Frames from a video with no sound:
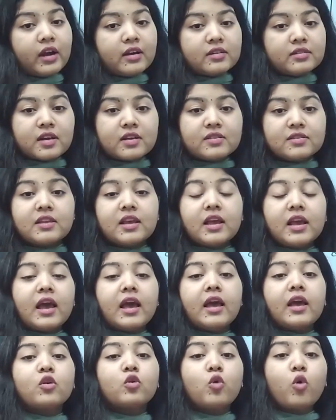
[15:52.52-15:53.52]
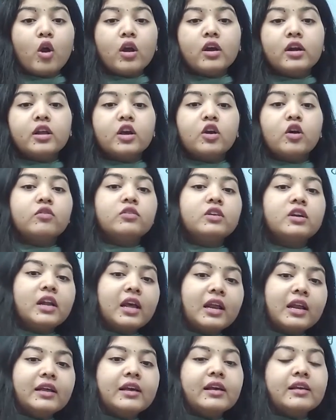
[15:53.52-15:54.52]
assess the air quality of the
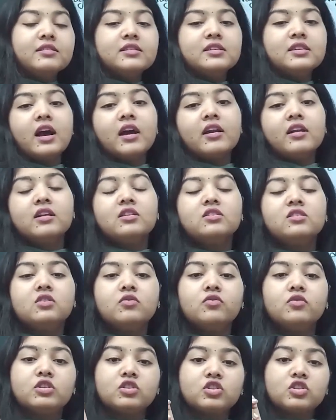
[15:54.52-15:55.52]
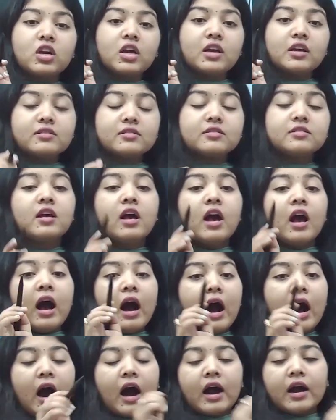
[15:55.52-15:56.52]
Delhi NCR region, which is
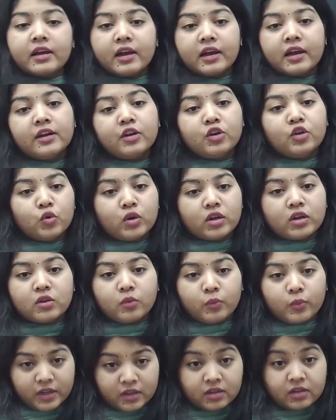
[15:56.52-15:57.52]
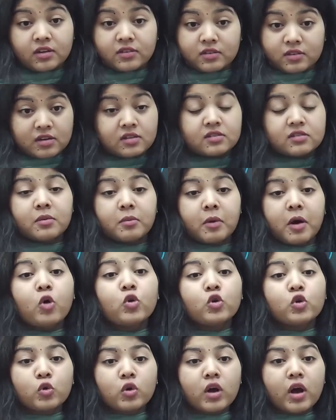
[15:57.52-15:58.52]
hard hit during the winters. It is
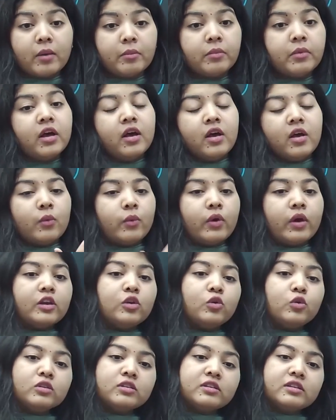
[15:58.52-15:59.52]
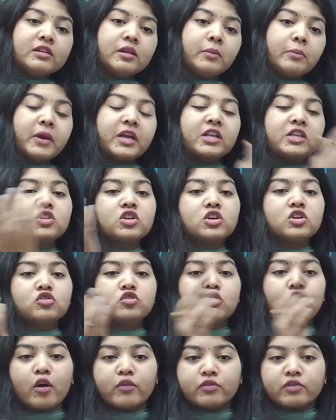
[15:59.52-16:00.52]
about to come when you see the pictures
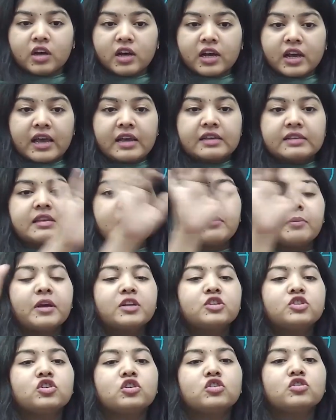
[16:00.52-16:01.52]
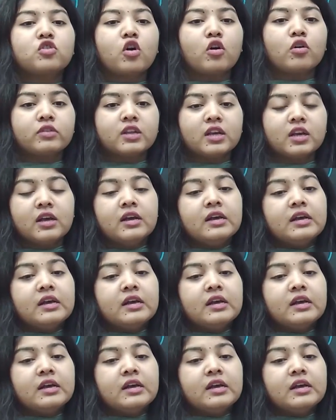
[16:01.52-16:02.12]
of the hazy pictures of the